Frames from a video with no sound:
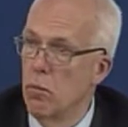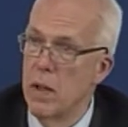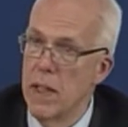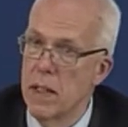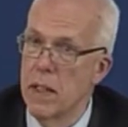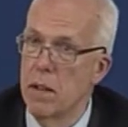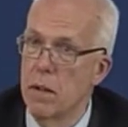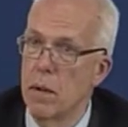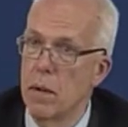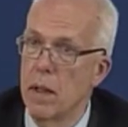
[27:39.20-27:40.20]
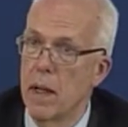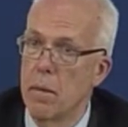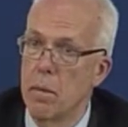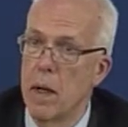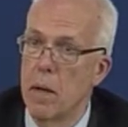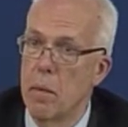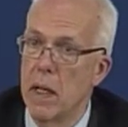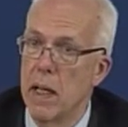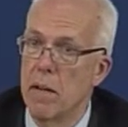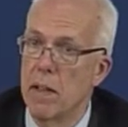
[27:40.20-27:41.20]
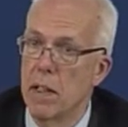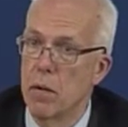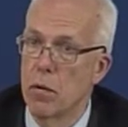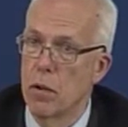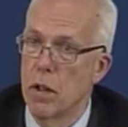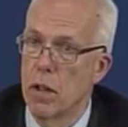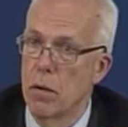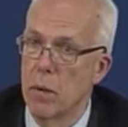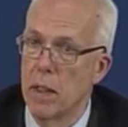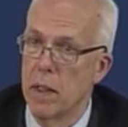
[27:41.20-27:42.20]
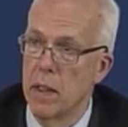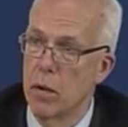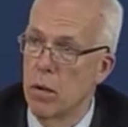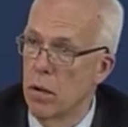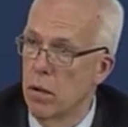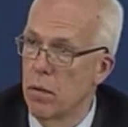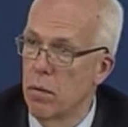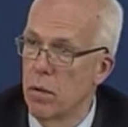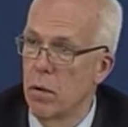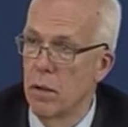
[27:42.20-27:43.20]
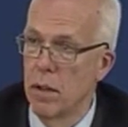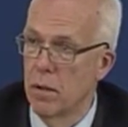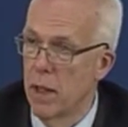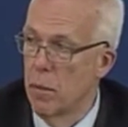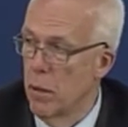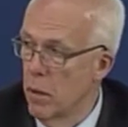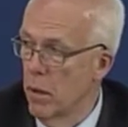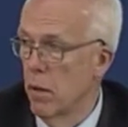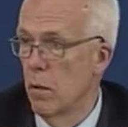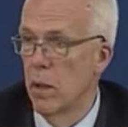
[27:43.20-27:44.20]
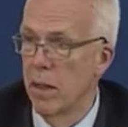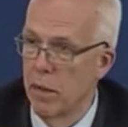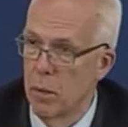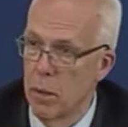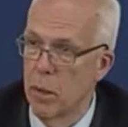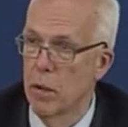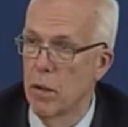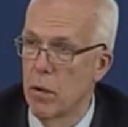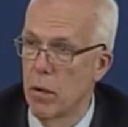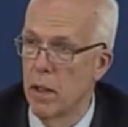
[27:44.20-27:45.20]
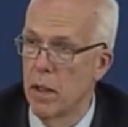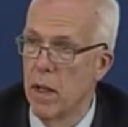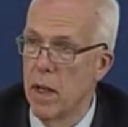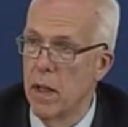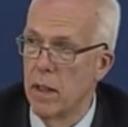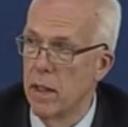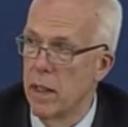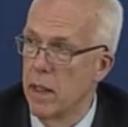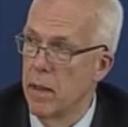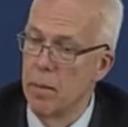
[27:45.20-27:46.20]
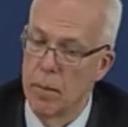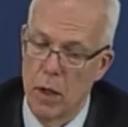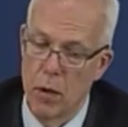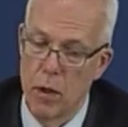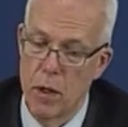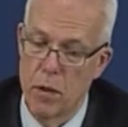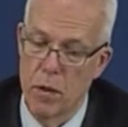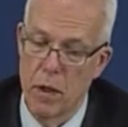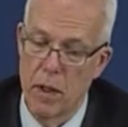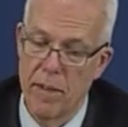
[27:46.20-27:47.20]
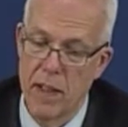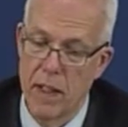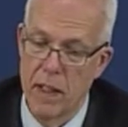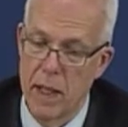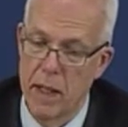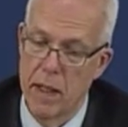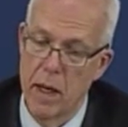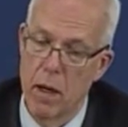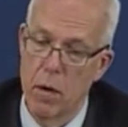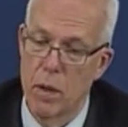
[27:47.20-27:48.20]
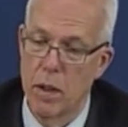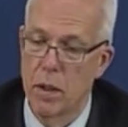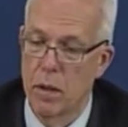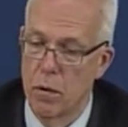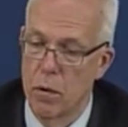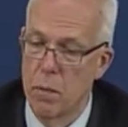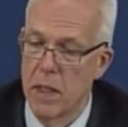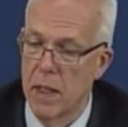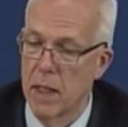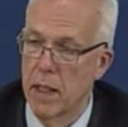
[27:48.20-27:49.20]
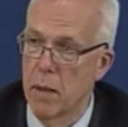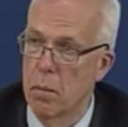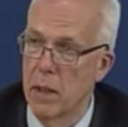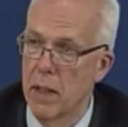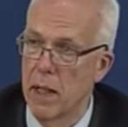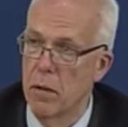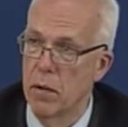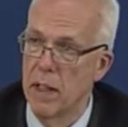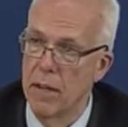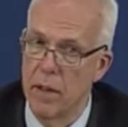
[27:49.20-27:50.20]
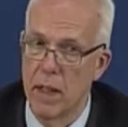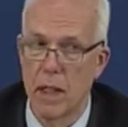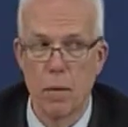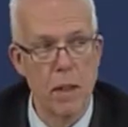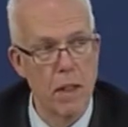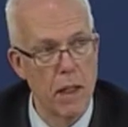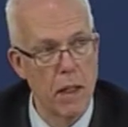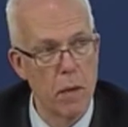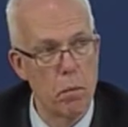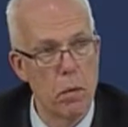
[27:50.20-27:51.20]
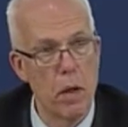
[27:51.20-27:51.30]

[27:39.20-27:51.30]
Easier to, I believe, is to start with the court or the tribunal or whatever we want to call it. The lawyers are investigating how it could be set up, but that should definitely be set up